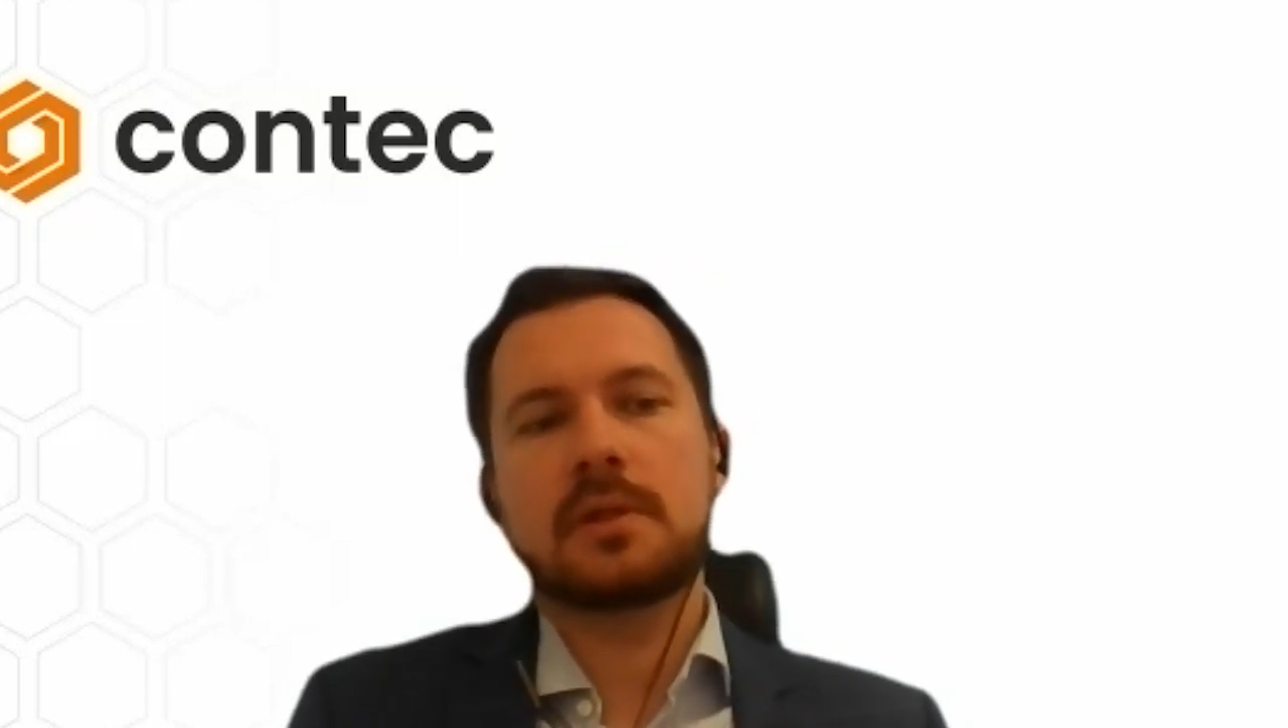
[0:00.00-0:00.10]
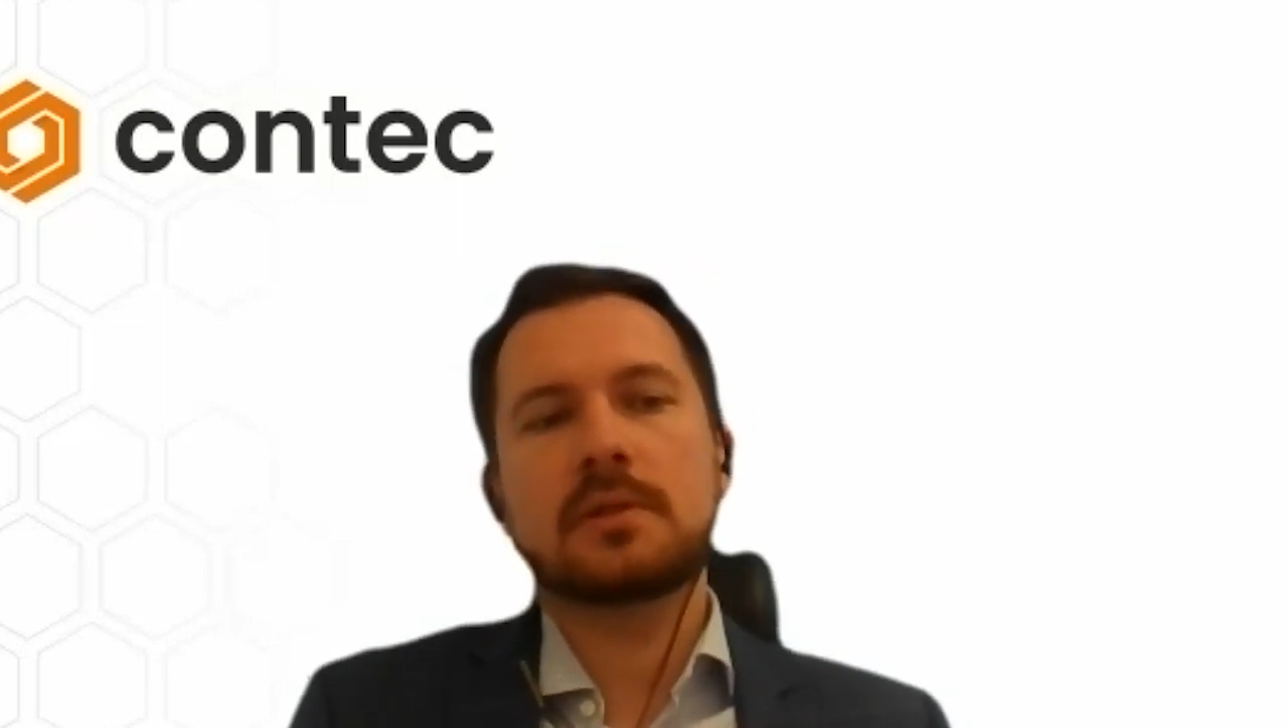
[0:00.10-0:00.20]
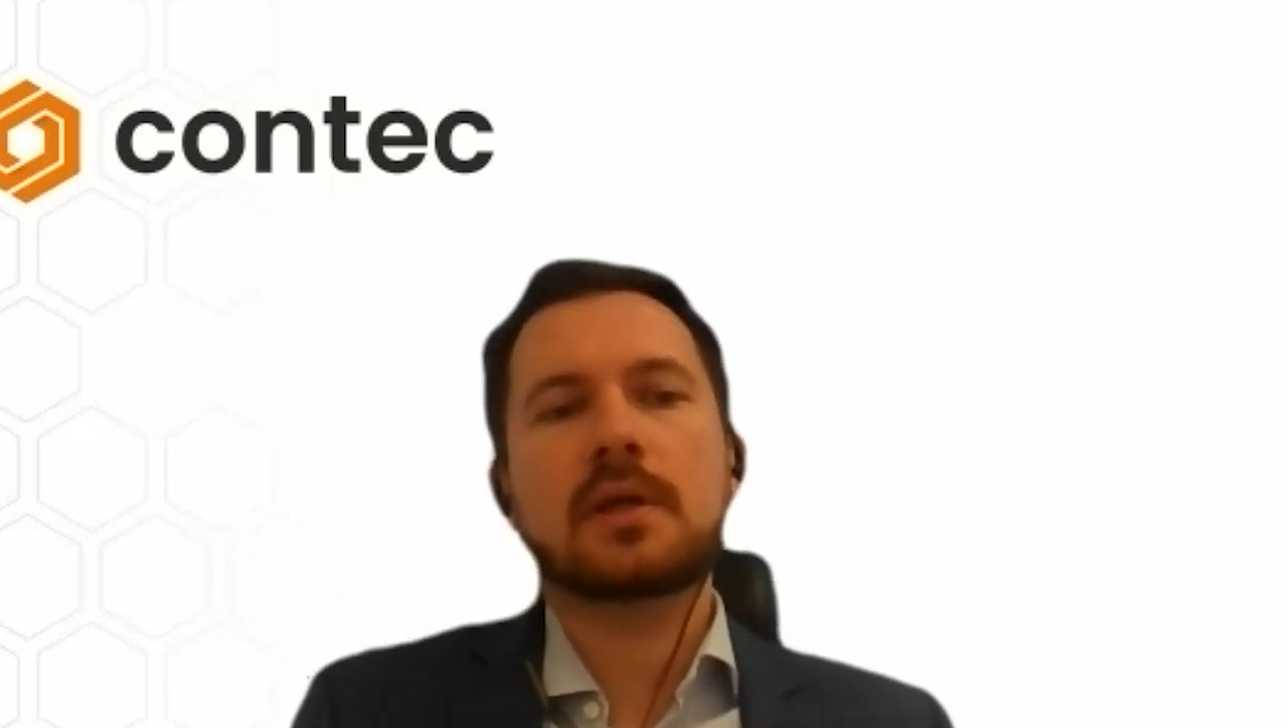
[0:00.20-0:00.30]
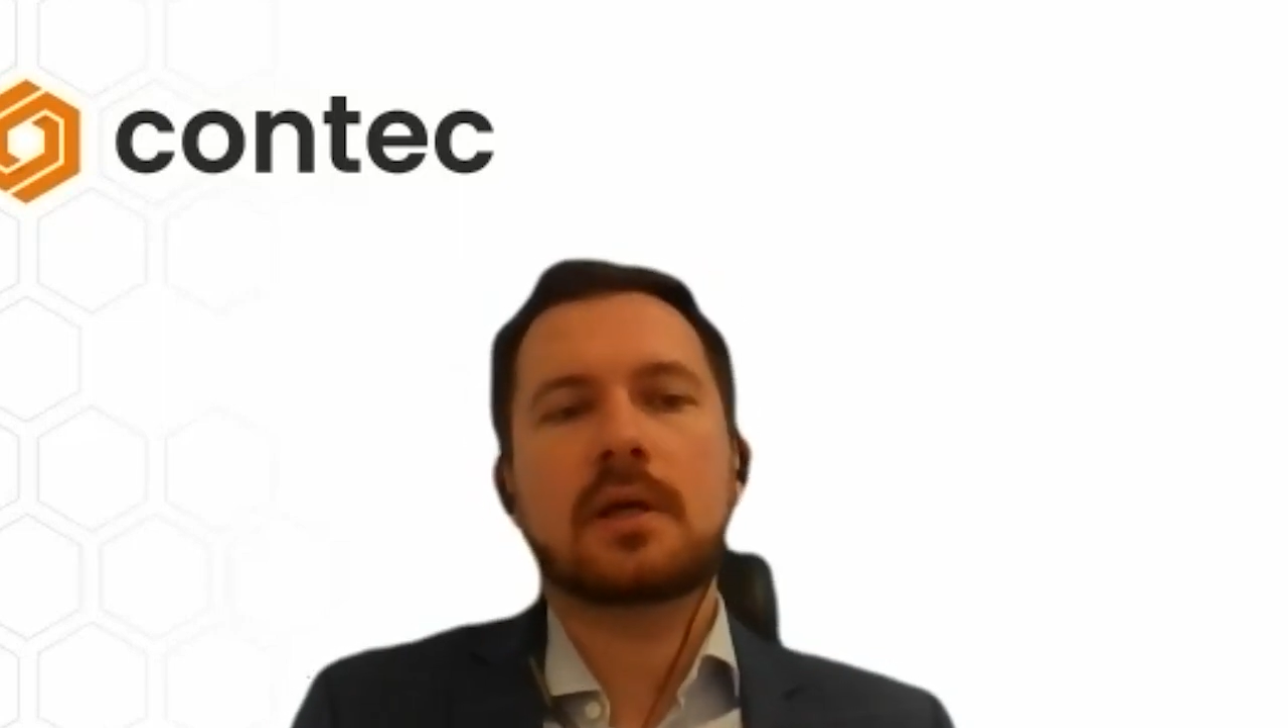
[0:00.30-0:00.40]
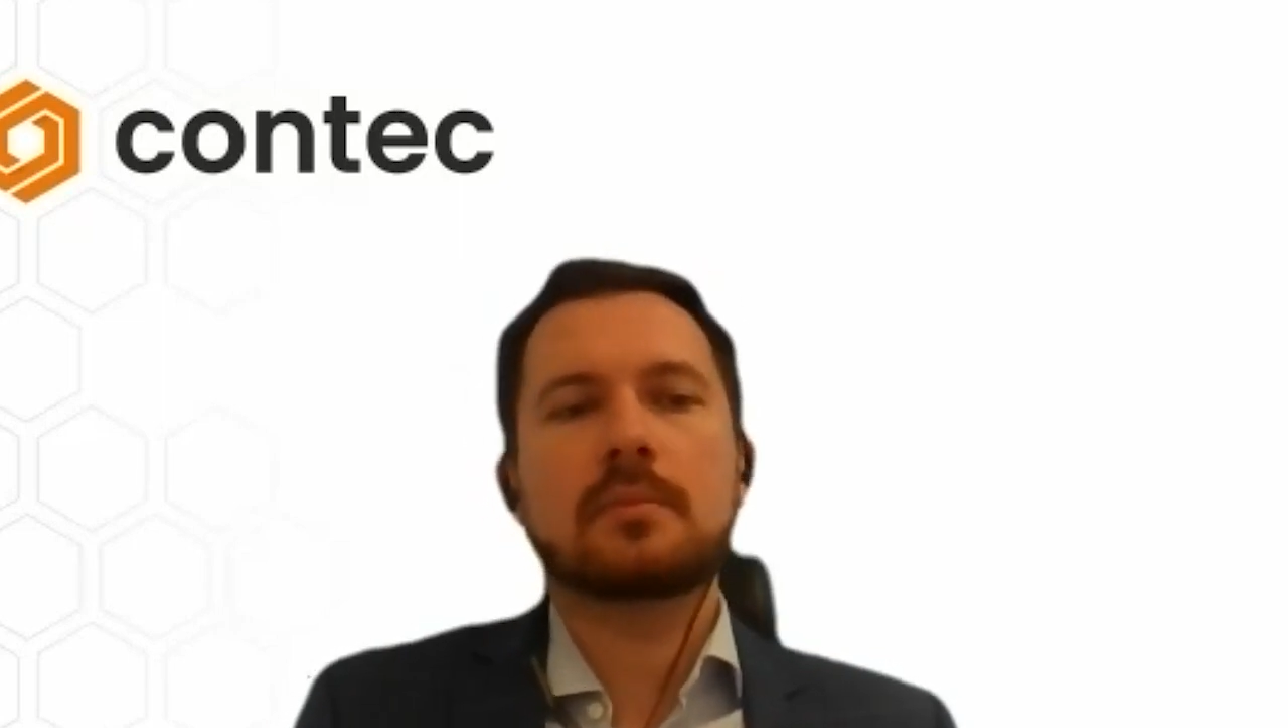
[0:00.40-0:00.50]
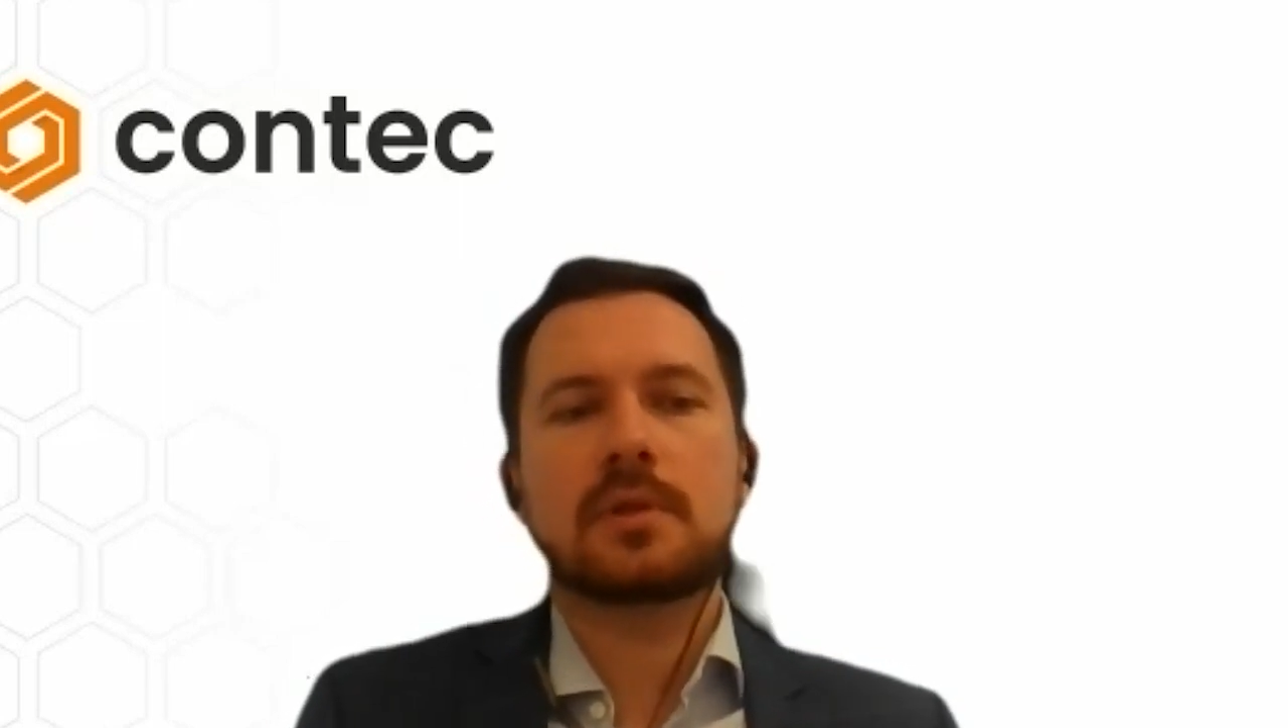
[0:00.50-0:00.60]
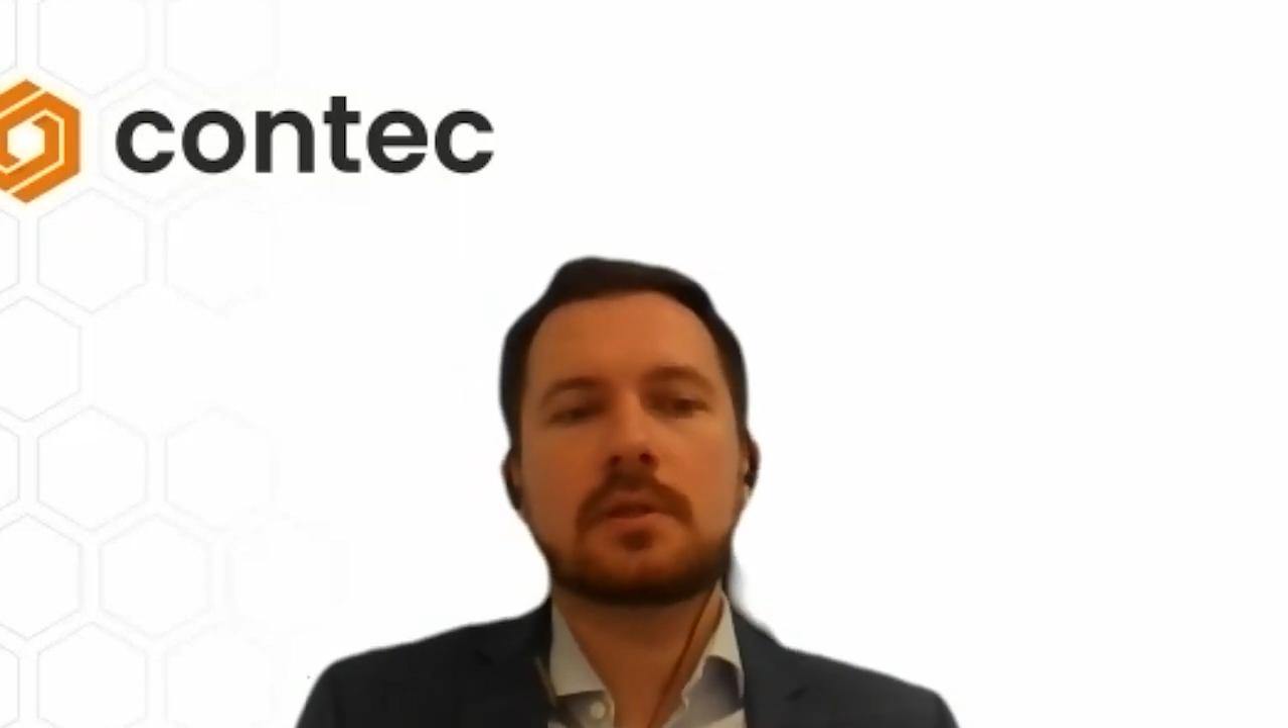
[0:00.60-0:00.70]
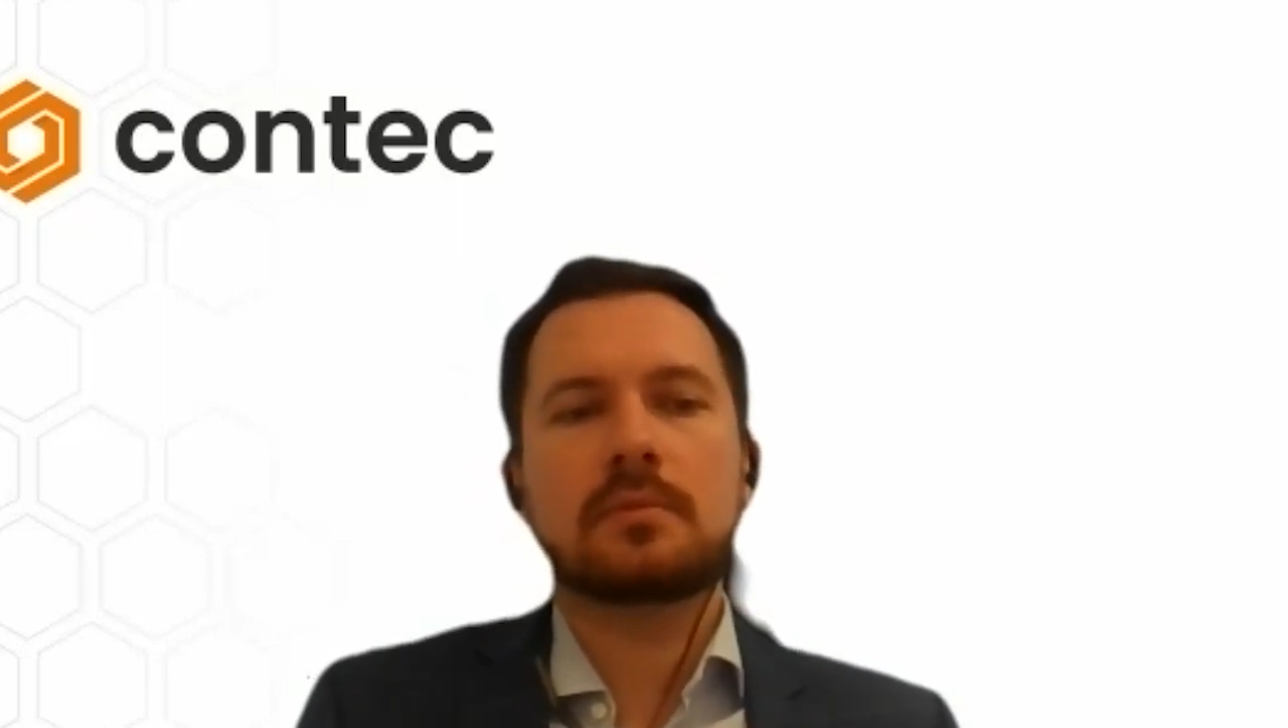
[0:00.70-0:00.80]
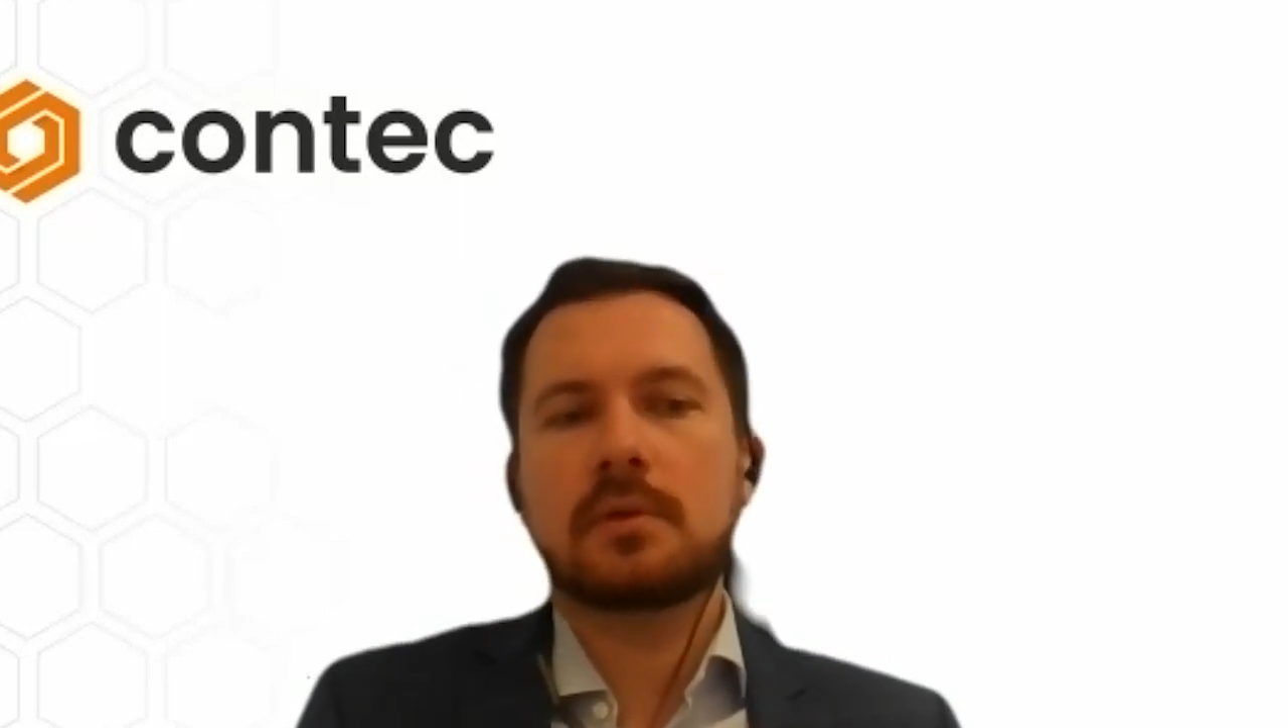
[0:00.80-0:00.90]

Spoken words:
be a time that it